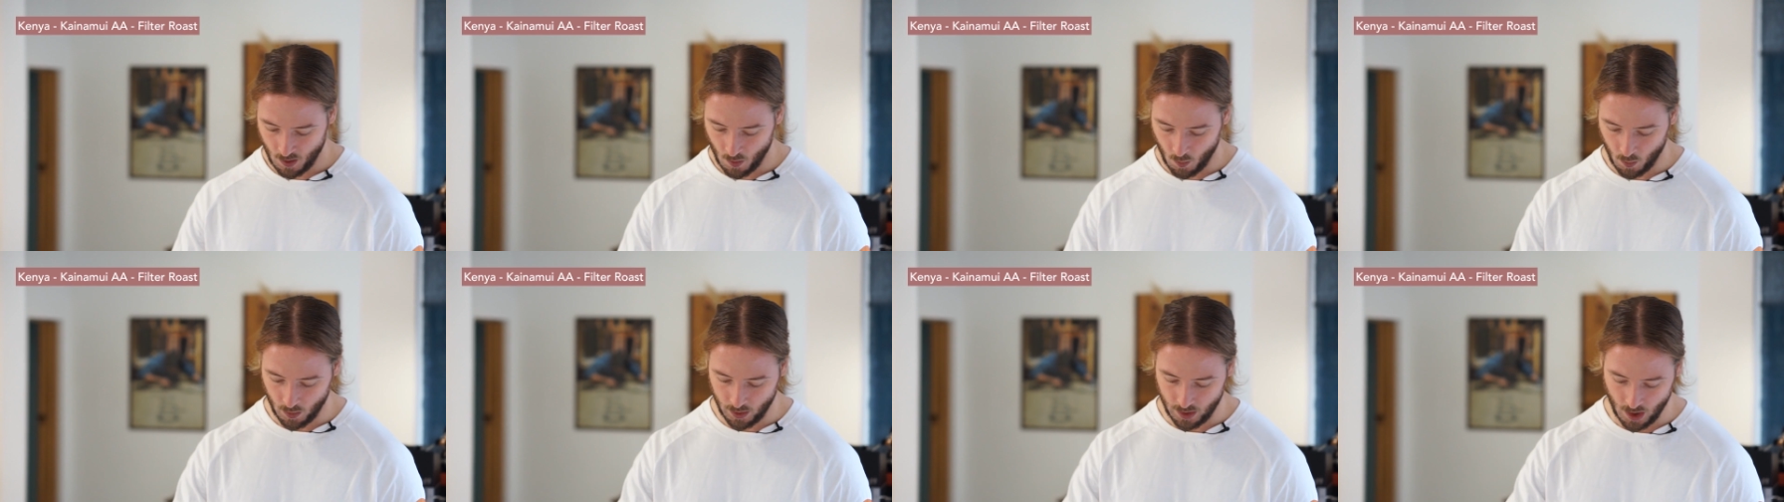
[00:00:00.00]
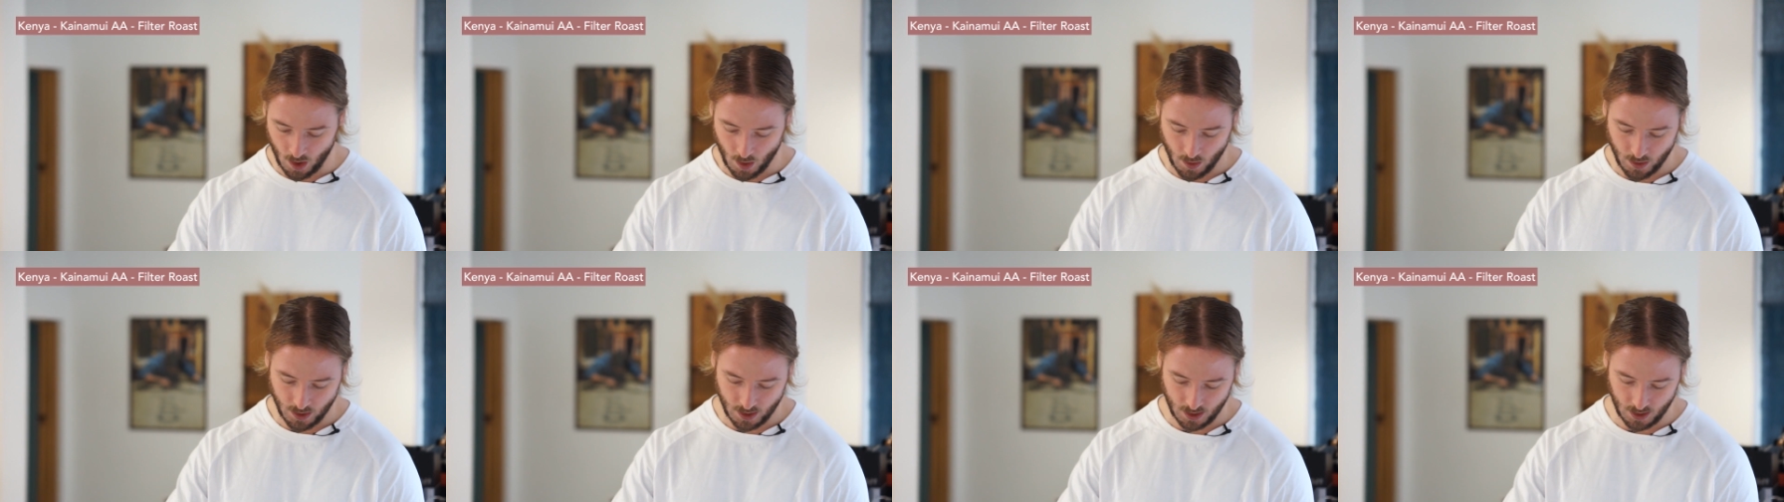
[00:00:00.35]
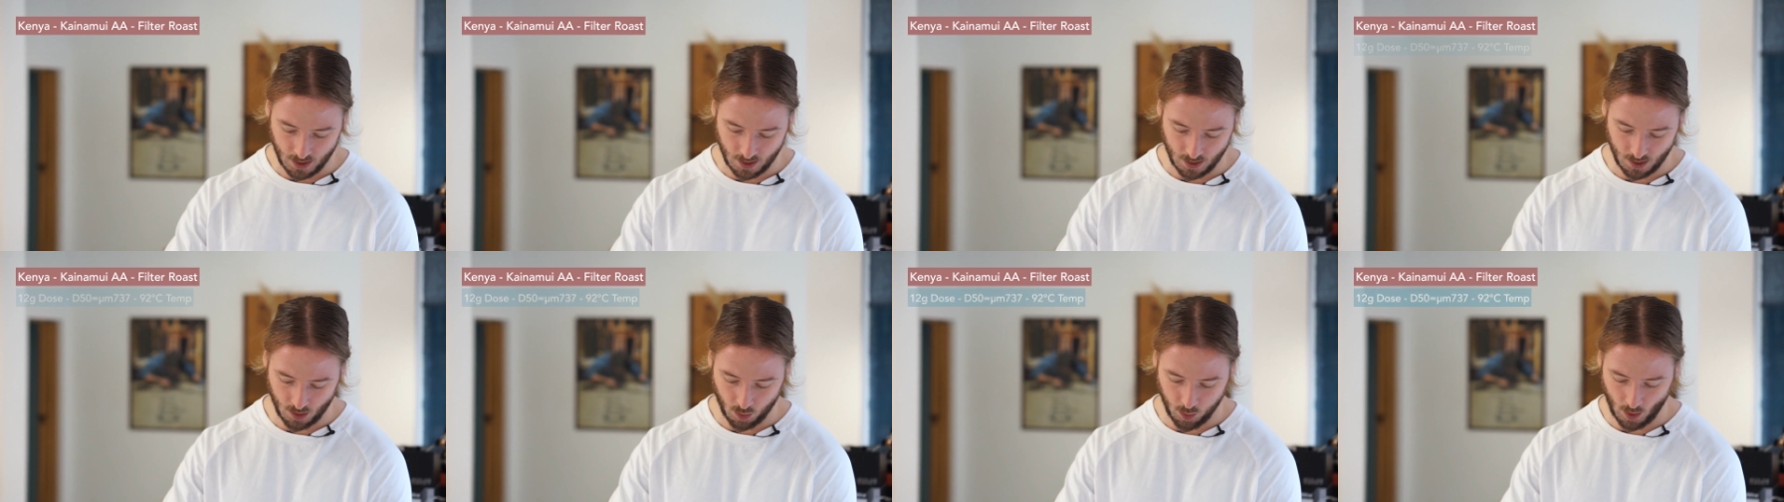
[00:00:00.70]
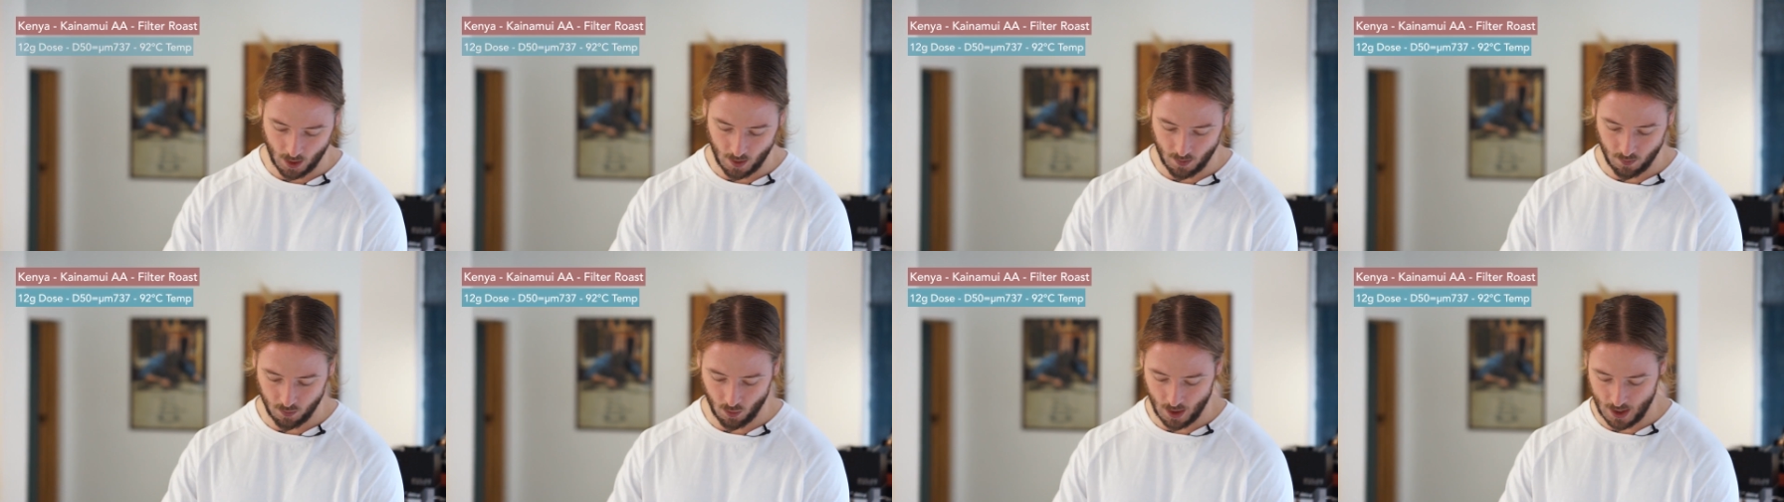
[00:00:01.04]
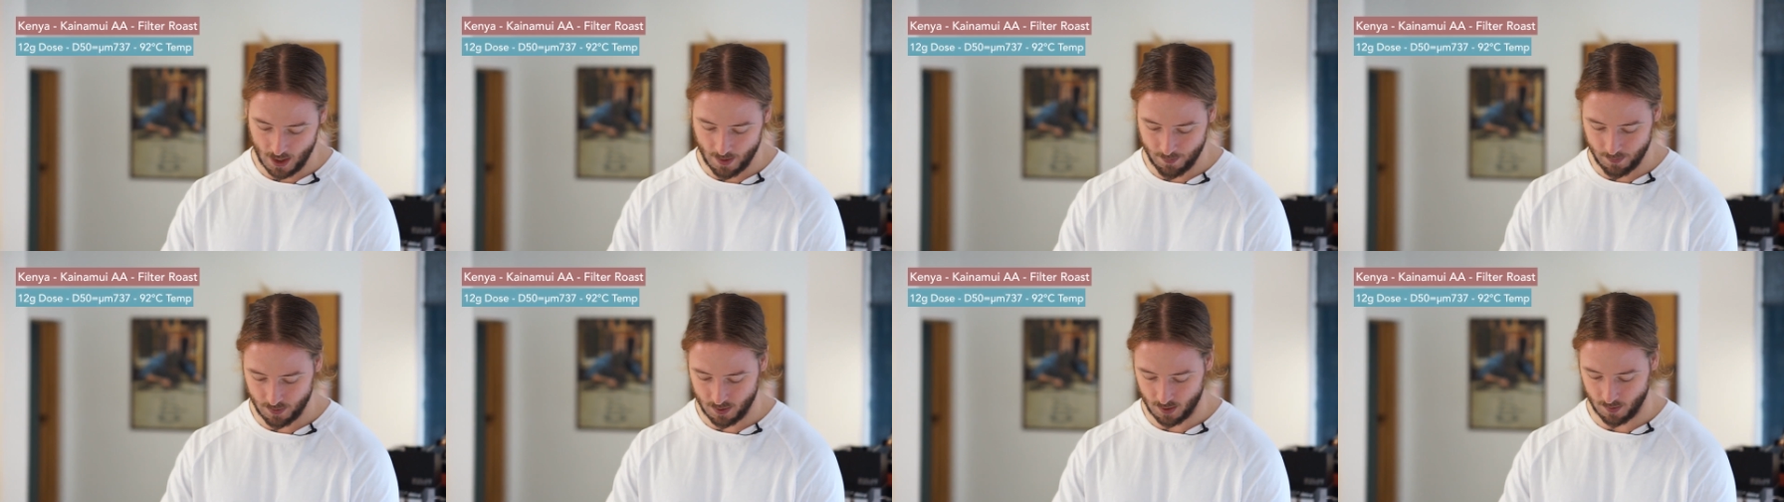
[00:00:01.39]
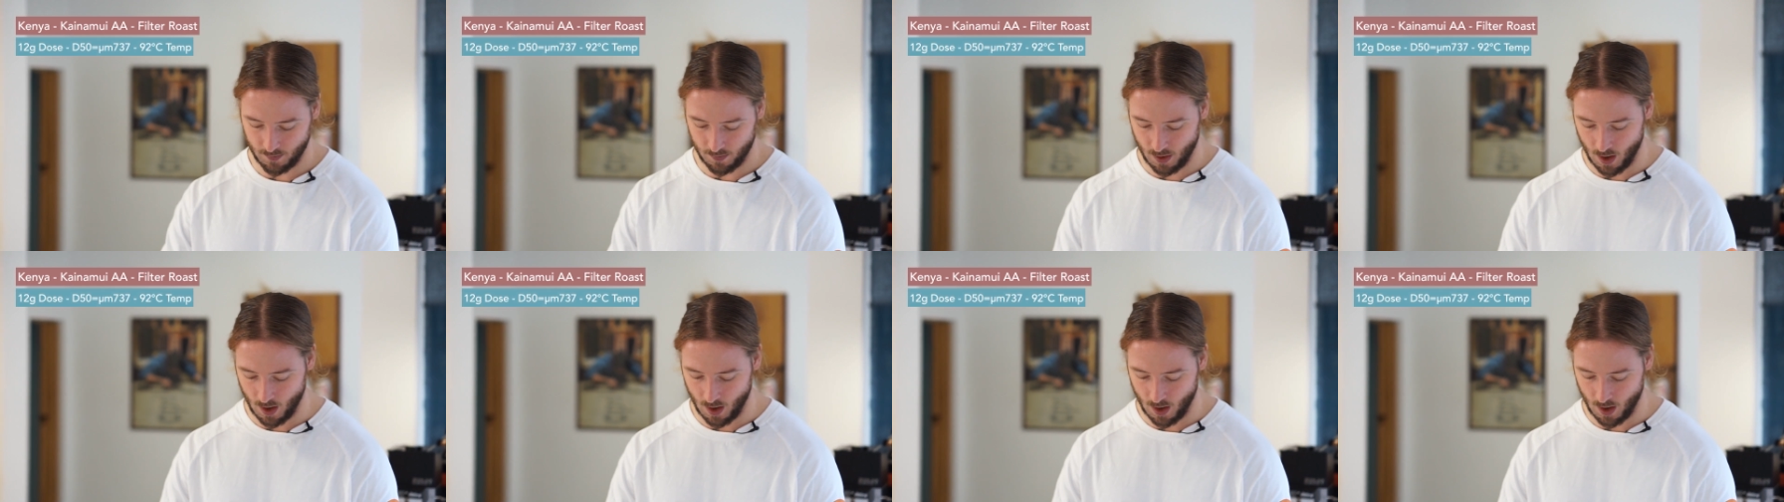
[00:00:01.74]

We're dosing 12 grams of